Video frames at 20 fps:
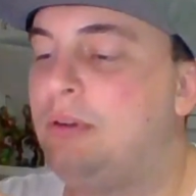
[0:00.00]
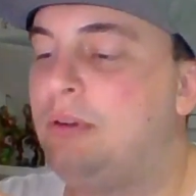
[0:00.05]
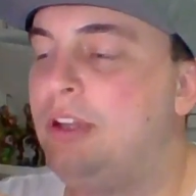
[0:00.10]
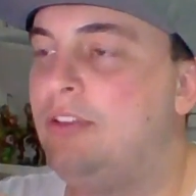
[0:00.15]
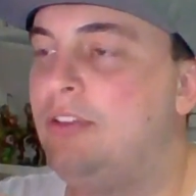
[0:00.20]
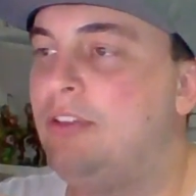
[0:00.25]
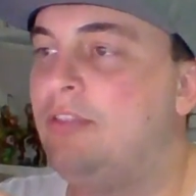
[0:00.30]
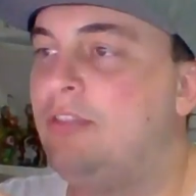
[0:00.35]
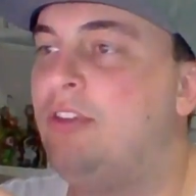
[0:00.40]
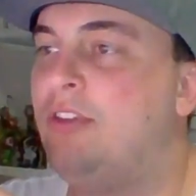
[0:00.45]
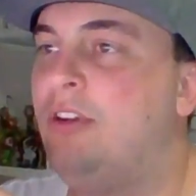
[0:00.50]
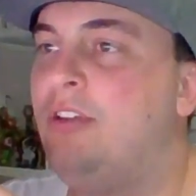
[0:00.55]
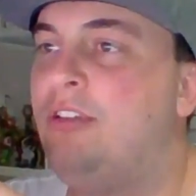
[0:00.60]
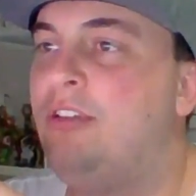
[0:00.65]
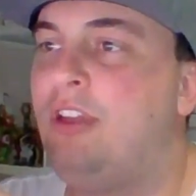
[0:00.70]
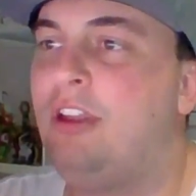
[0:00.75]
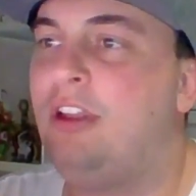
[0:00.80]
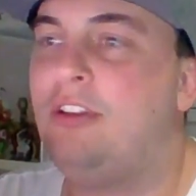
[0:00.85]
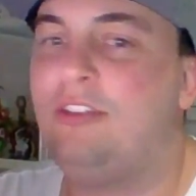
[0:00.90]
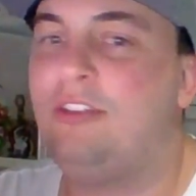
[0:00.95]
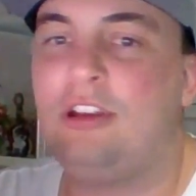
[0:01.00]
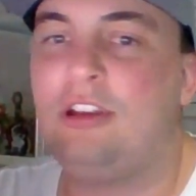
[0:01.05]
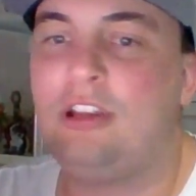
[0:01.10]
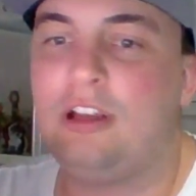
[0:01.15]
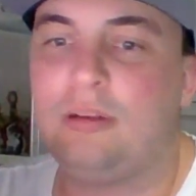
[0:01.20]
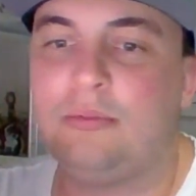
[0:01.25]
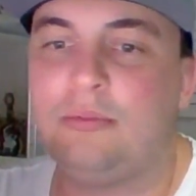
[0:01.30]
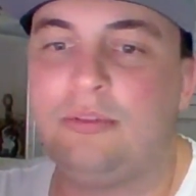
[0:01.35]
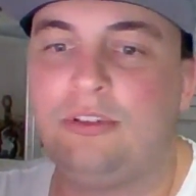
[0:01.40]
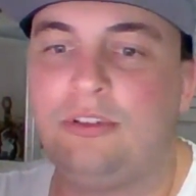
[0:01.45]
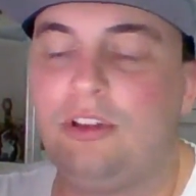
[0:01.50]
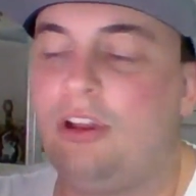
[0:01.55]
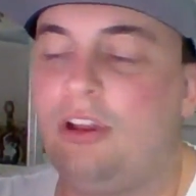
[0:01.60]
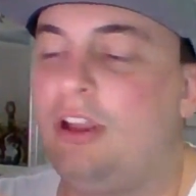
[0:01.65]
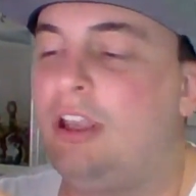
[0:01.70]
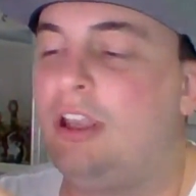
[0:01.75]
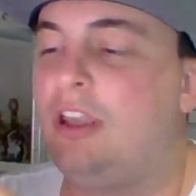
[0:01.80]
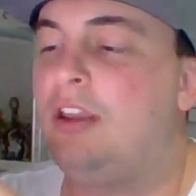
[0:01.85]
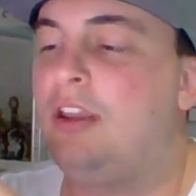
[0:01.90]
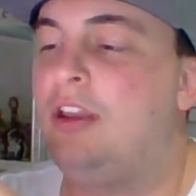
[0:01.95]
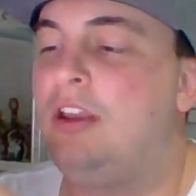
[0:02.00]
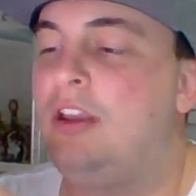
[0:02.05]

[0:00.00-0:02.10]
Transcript: is I've noticed that G-Dubs, like